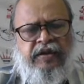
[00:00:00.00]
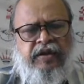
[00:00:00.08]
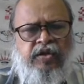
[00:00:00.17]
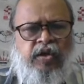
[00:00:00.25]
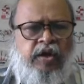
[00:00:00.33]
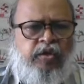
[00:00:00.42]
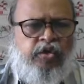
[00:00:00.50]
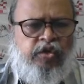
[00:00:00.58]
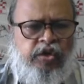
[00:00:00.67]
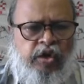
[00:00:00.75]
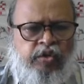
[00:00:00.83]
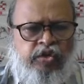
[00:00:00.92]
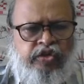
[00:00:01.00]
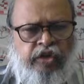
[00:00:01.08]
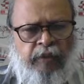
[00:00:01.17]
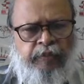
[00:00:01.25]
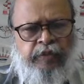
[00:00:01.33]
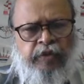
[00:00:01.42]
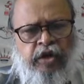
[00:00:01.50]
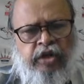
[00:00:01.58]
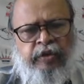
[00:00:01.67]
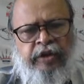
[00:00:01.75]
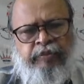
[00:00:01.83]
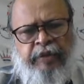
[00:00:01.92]
you have to stop,
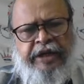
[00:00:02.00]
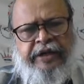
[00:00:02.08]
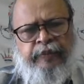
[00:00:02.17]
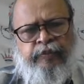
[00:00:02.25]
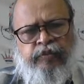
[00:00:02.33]
otherwise mate.